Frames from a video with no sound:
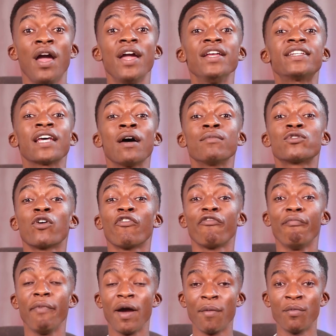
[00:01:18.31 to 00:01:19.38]
In terms
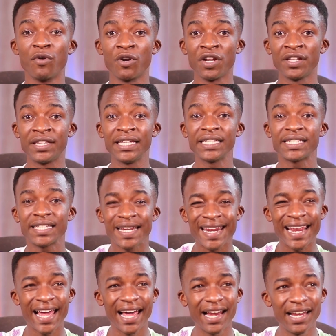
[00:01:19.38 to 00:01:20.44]
of memory, these
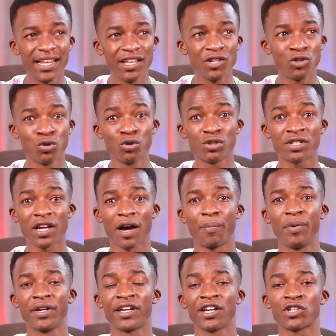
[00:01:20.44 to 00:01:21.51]
rarely used
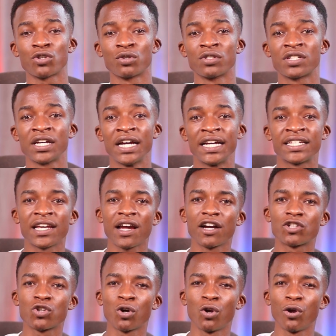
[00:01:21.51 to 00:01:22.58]
applications take
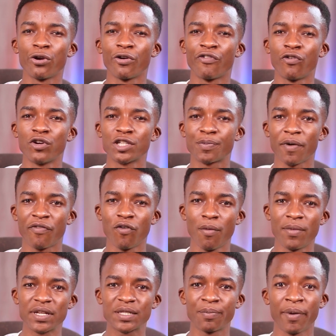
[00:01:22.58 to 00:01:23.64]
a toll on your phone's
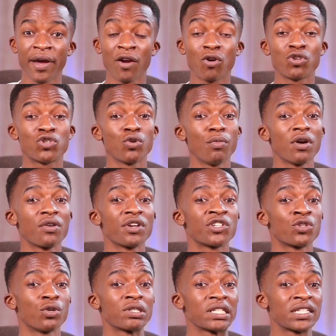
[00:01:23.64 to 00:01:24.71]
performance by consuming
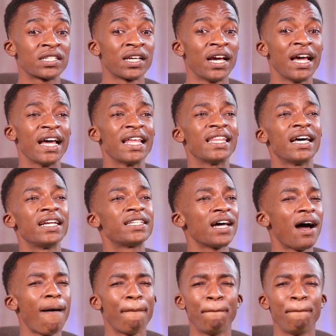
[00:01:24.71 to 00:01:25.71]
resources that are